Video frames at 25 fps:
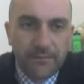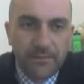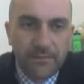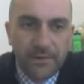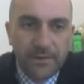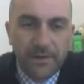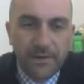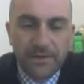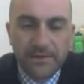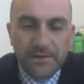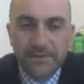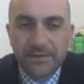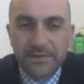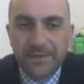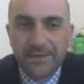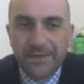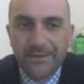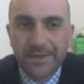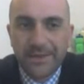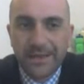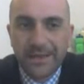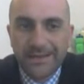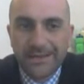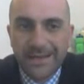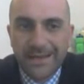Okay, so it's going to
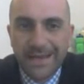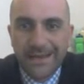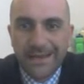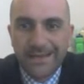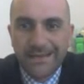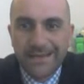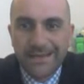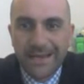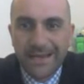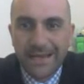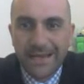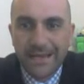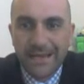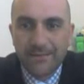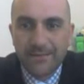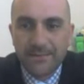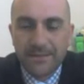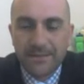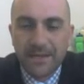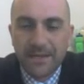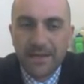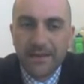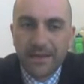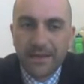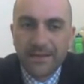do that 10
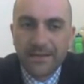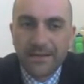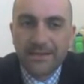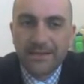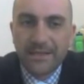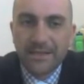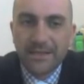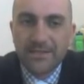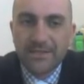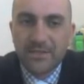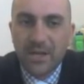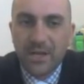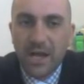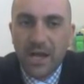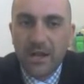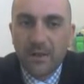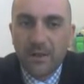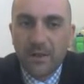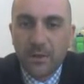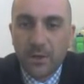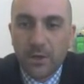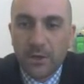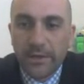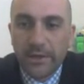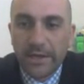times. That does not
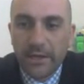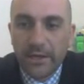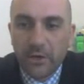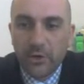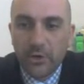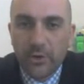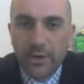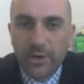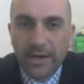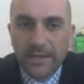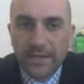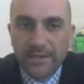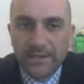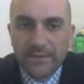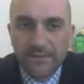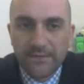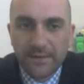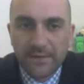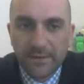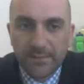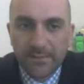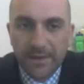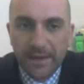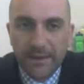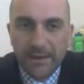look like a coin is
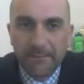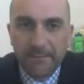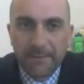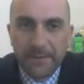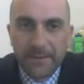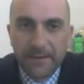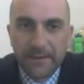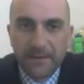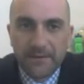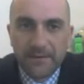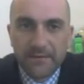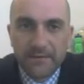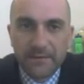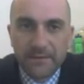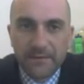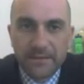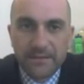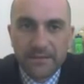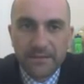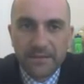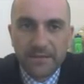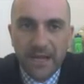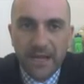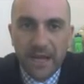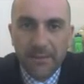flipping. So
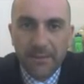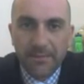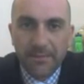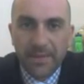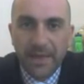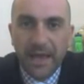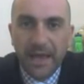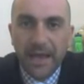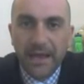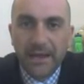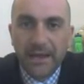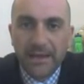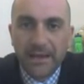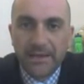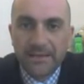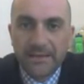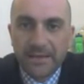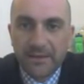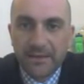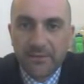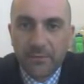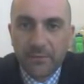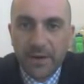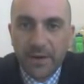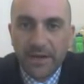let's stop that.
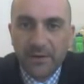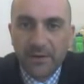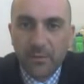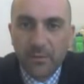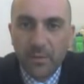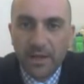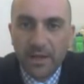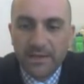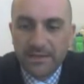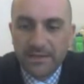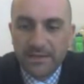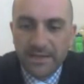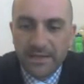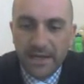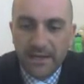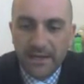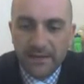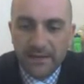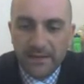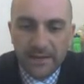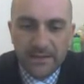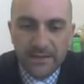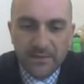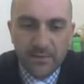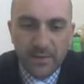Instead of waiting 1
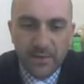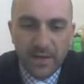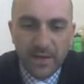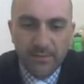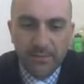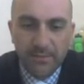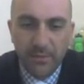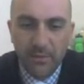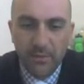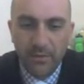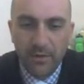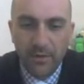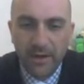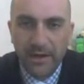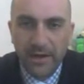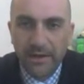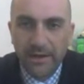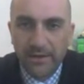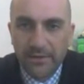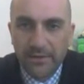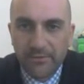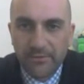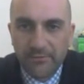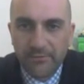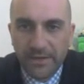second, let's wait
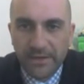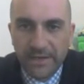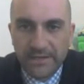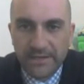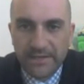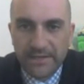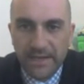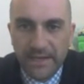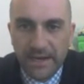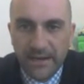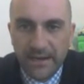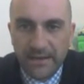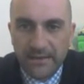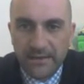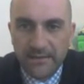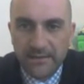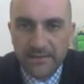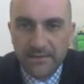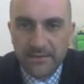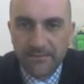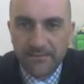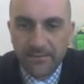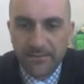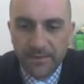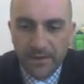0.3
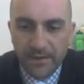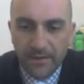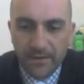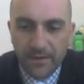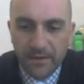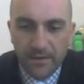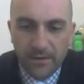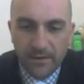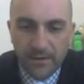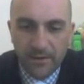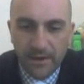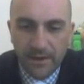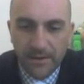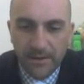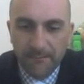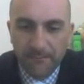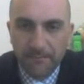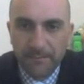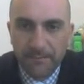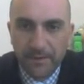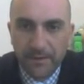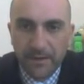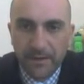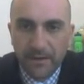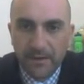seconds. Okay,
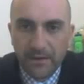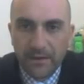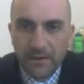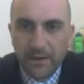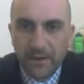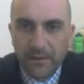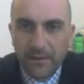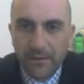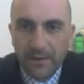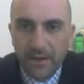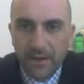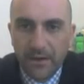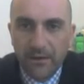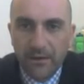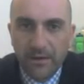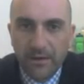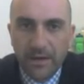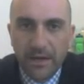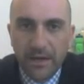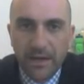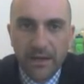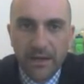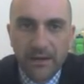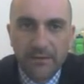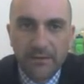there we go,
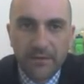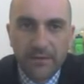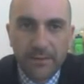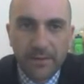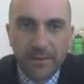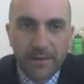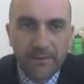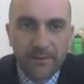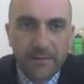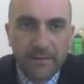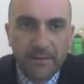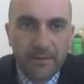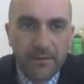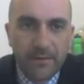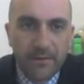and flip it.